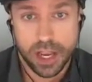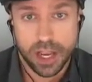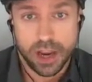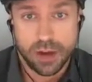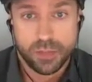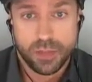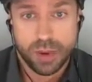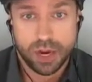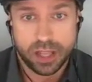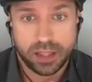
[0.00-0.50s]

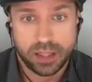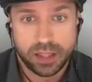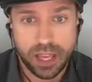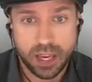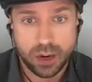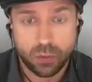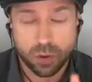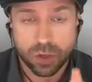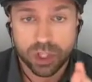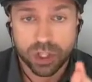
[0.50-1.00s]
But I
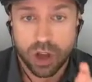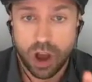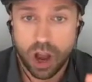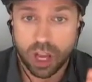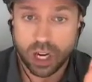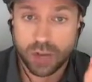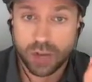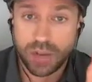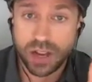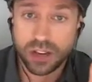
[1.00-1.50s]
think we're
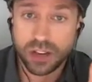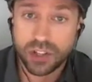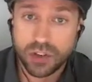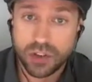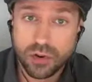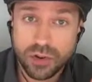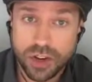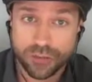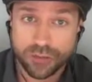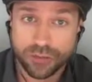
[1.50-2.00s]
talking about
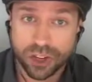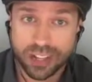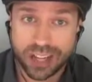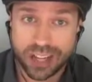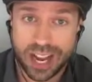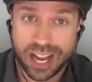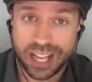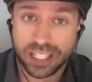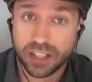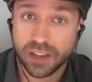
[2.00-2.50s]
two different
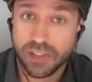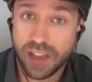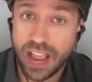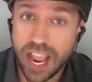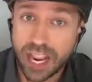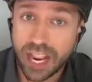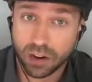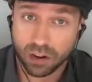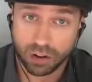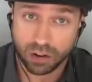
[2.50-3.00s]
kinds of
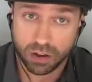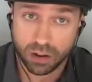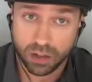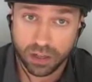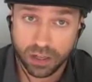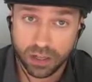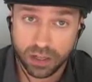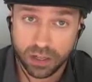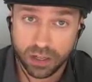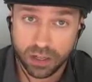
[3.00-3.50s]
anger.
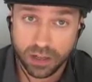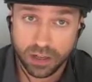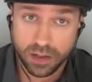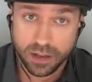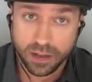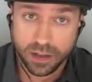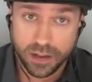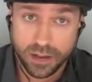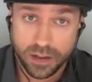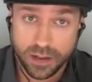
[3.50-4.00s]

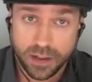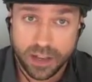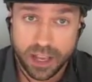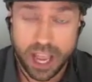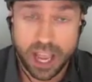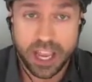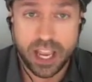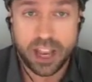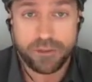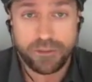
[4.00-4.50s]

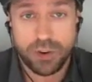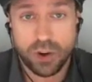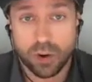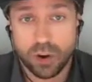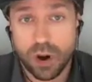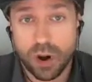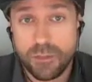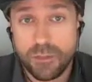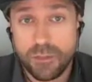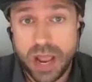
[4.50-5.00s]
Okay? If
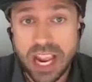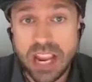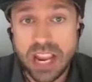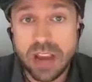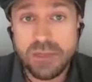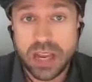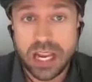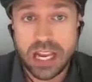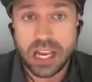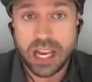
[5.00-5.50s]
you're a
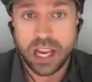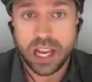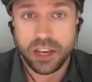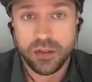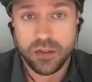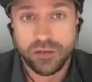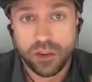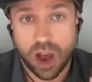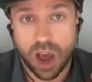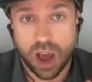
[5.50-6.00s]
baby and
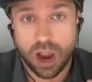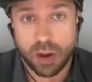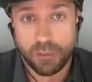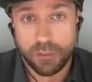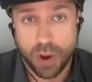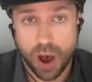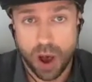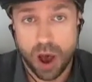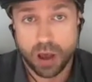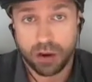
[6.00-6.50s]
you've got a
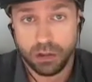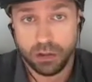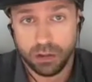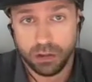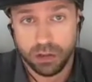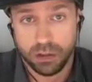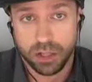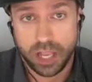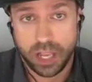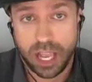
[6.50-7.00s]

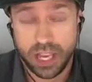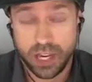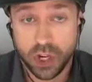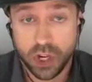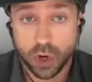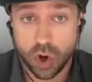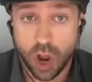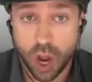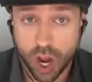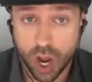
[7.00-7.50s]
bottle and
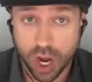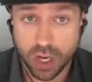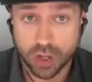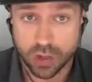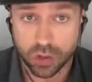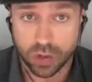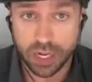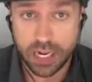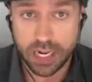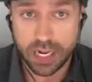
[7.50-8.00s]
you're
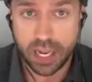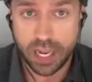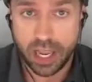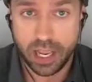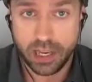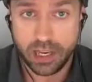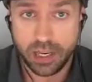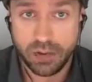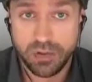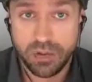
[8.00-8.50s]
hungry
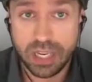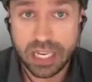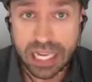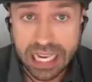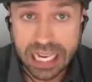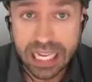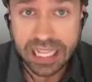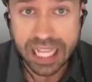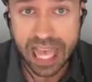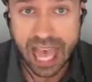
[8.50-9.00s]
and you
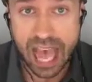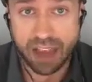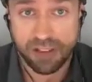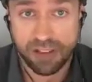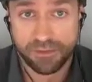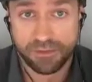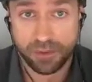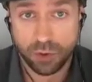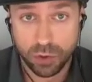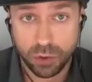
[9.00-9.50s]
need
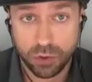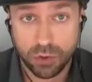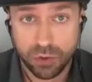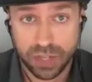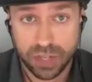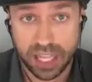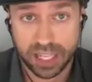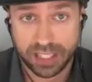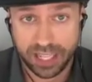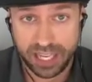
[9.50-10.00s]
that
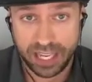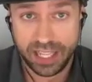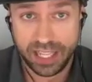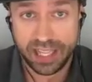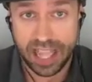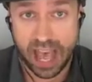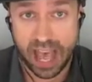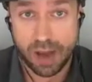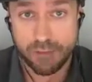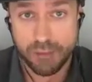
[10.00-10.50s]
food that's in
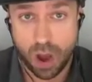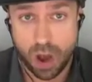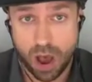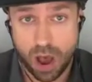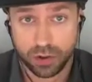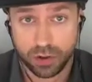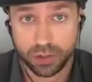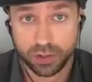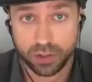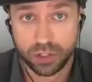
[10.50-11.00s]
that
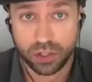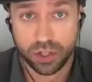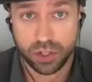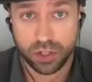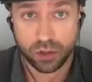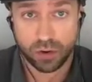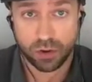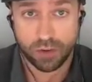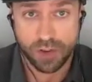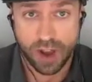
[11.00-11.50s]
bottle to
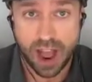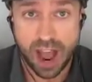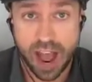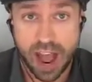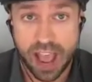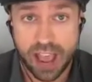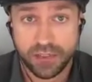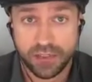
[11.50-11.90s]
survive,